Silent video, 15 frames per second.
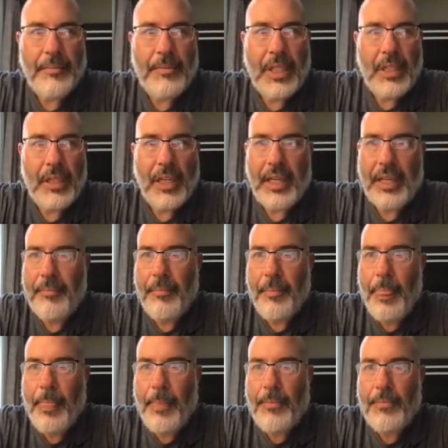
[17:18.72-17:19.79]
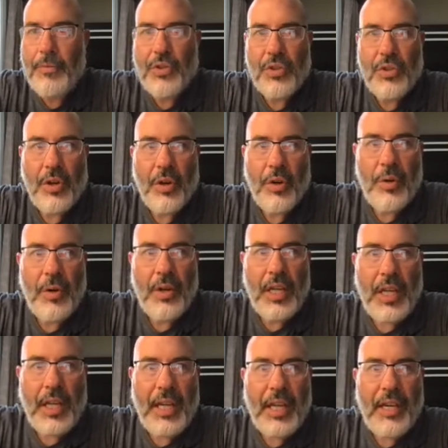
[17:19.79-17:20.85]
All right. So
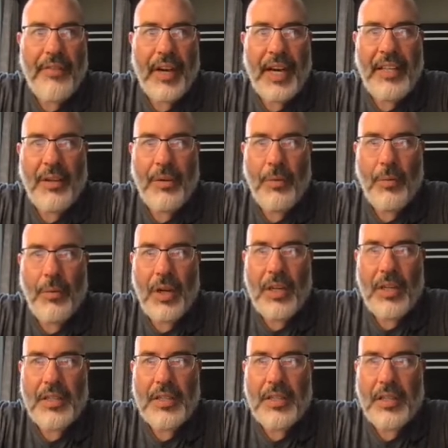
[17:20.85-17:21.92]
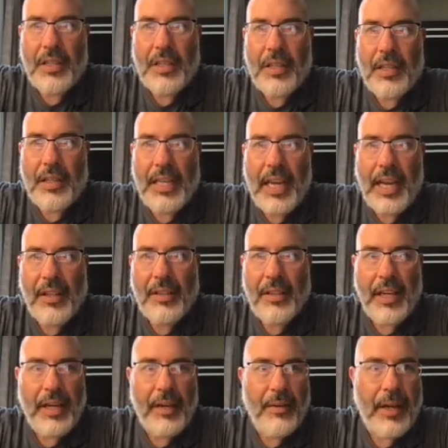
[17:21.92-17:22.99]
if I don't want the
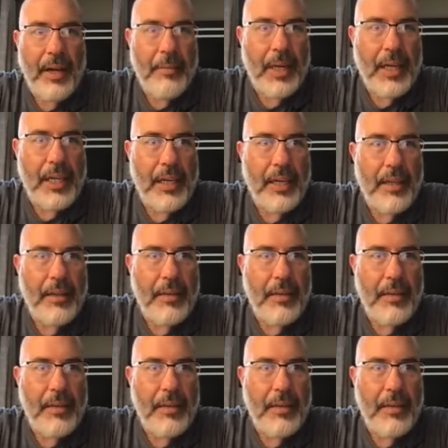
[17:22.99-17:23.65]
outline around my,